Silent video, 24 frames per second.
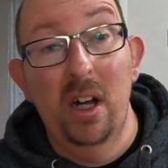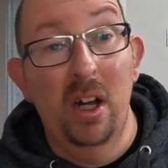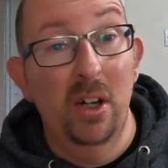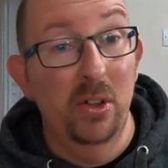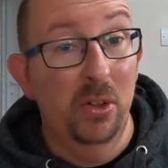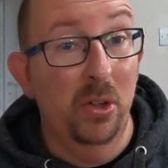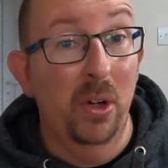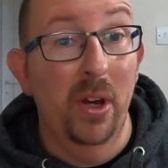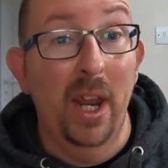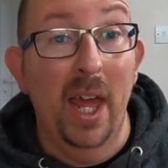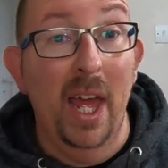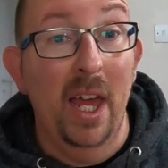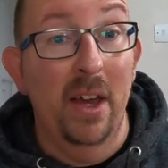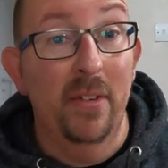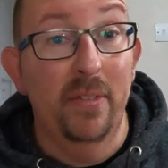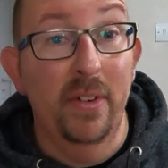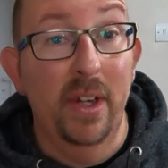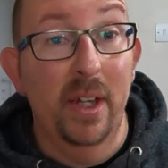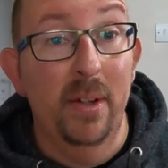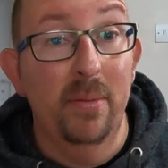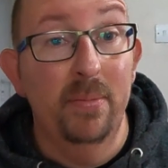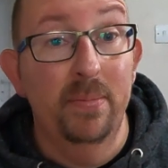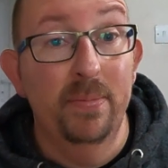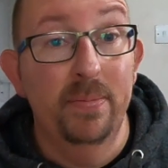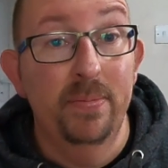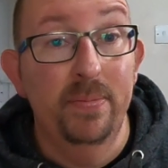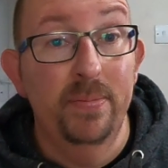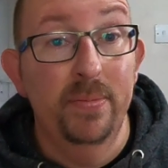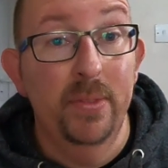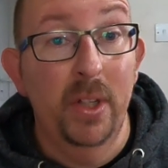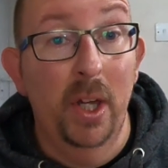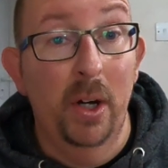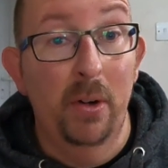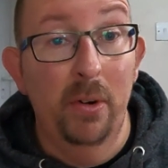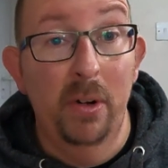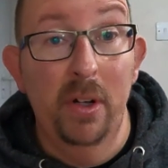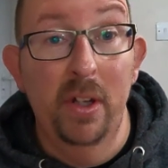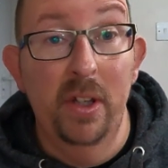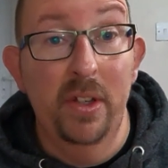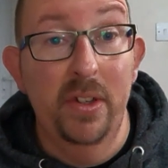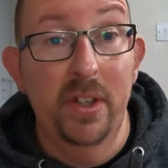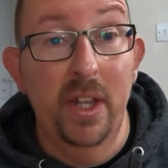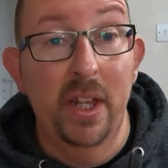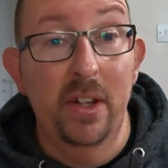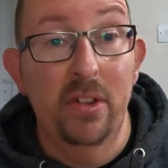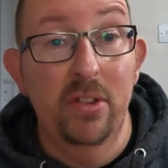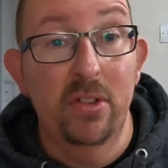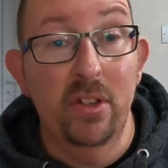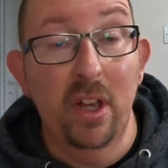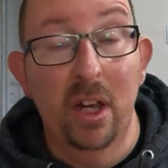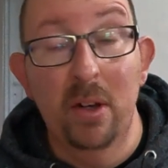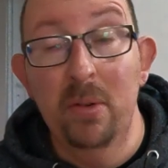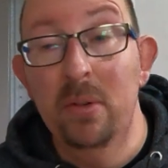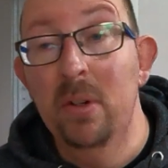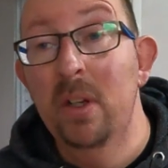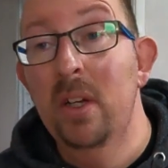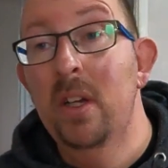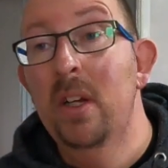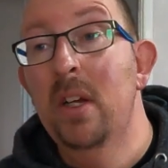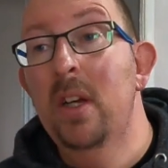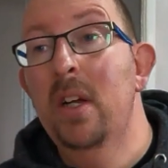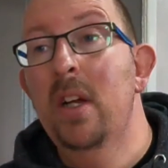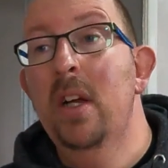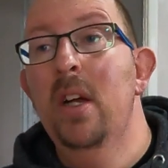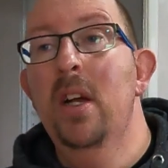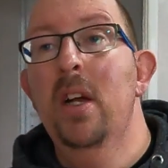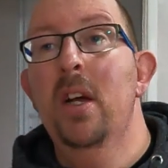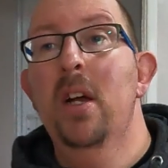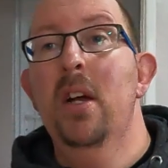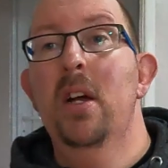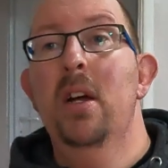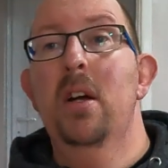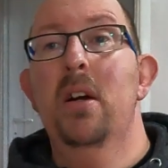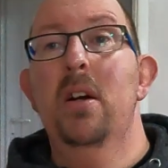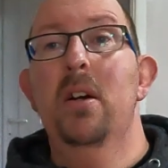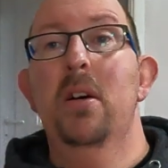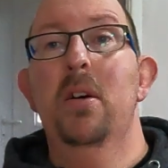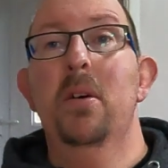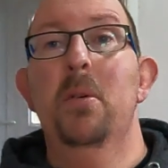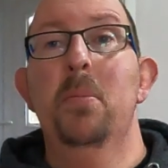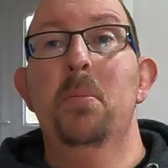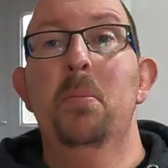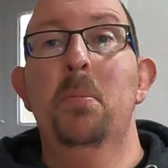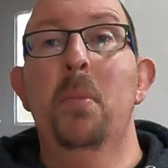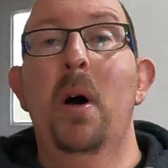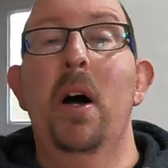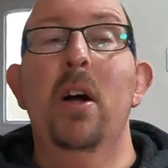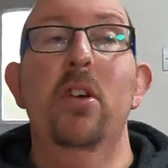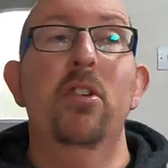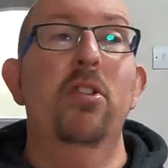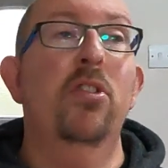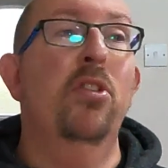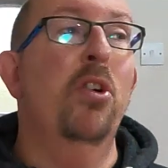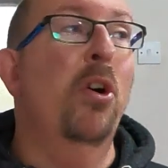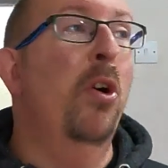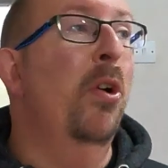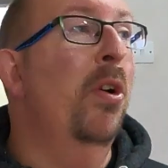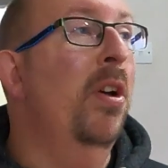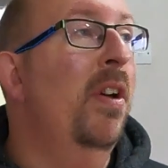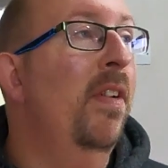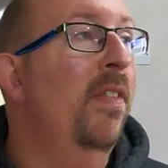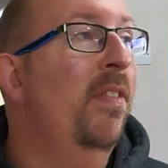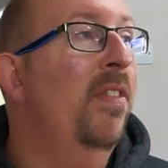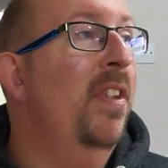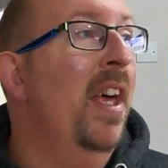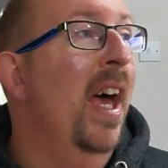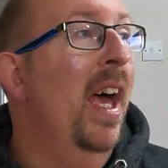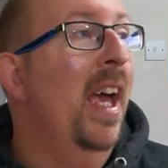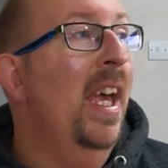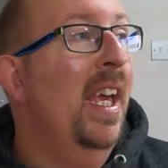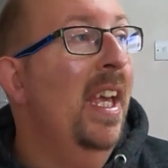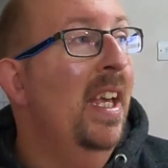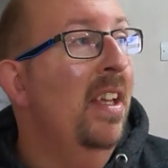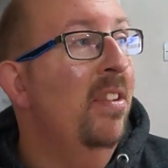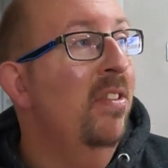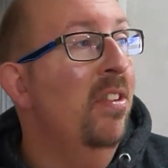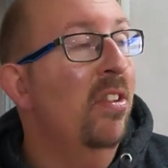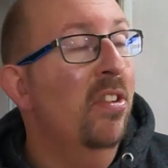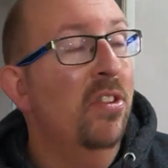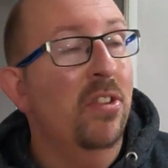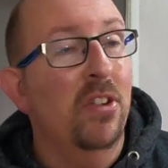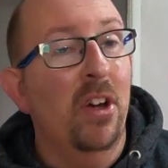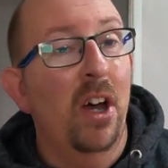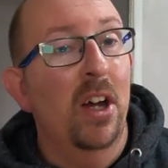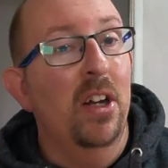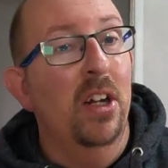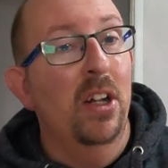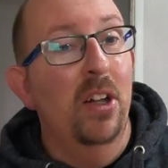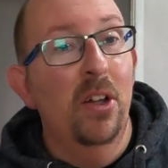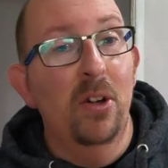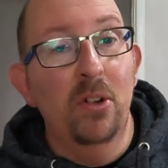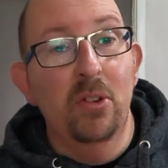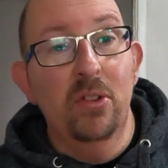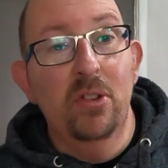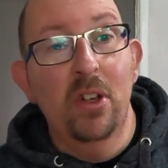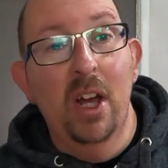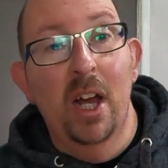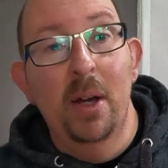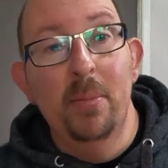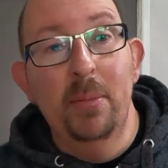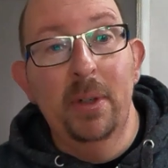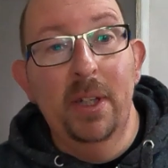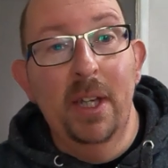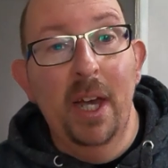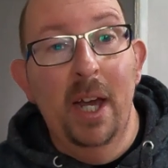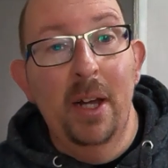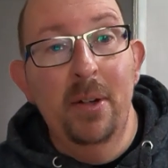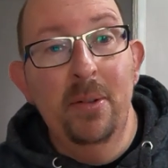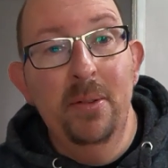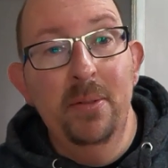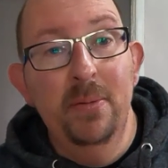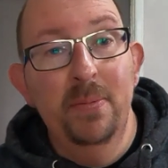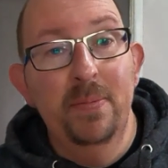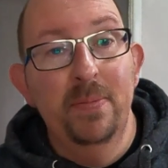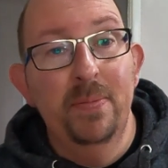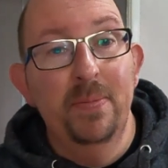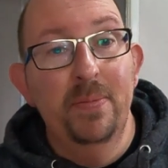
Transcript: I got out of it. I really did. So, my story of debt is, it started a long time ago.